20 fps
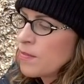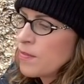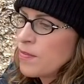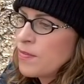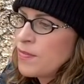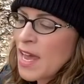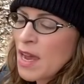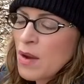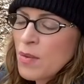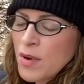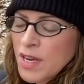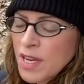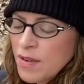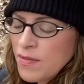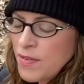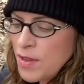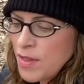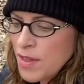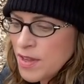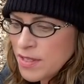They will give
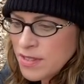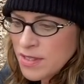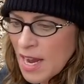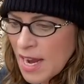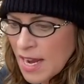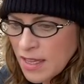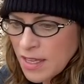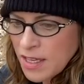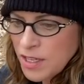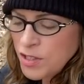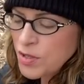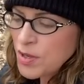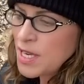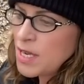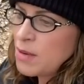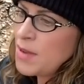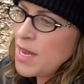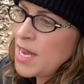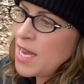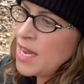you the silent
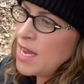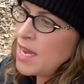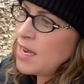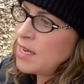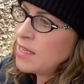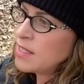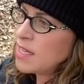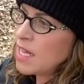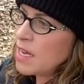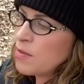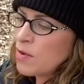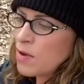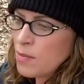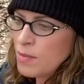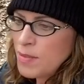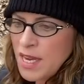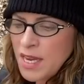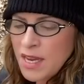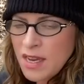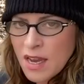treatment. They will
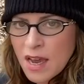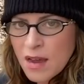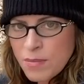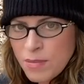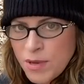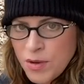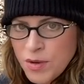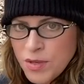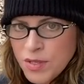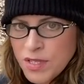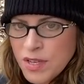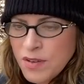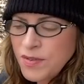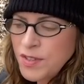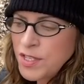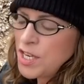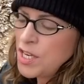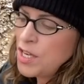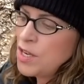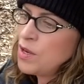be abusive
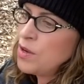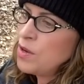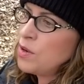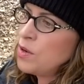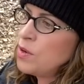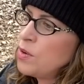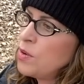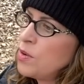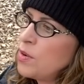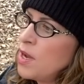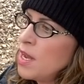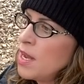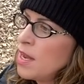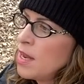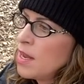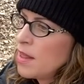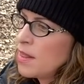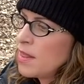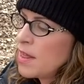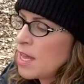to you.
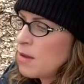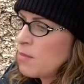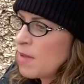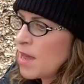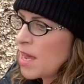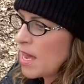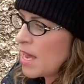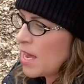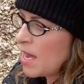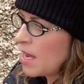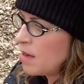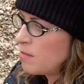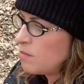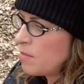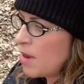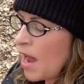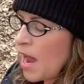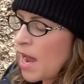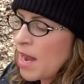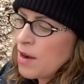They may,
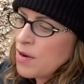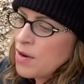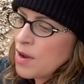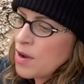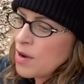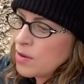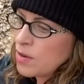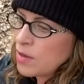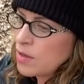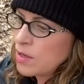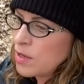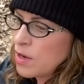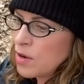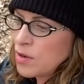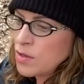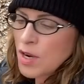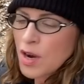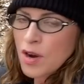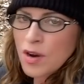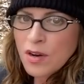I don't know, go
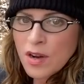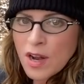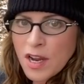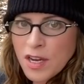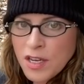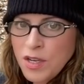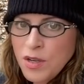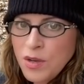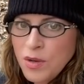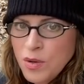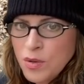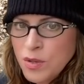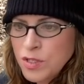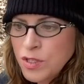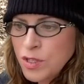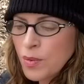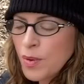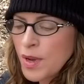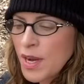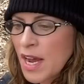dark on you,
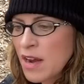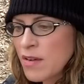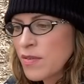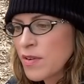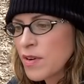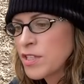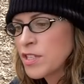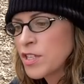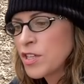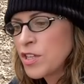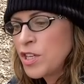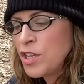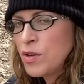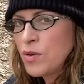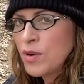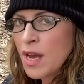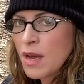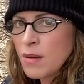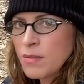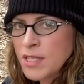do whatever till you
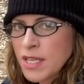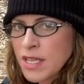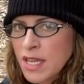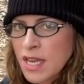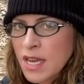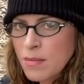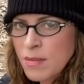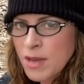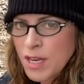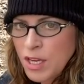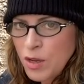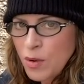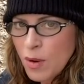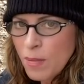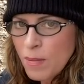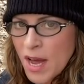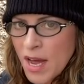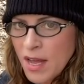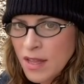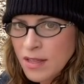come to them and you
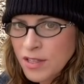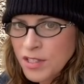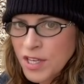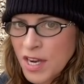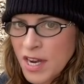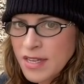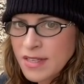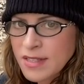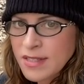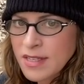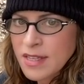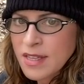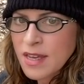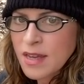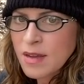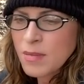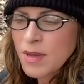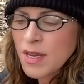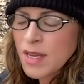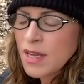apologize to
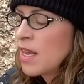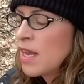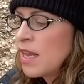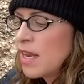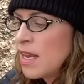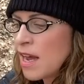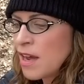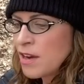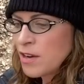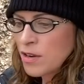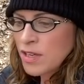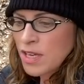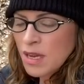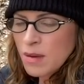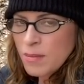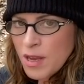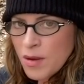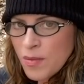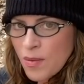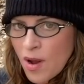them. Now, don't get
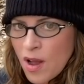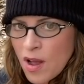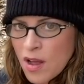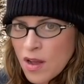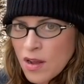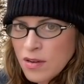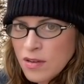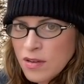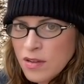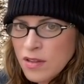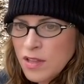me wrong.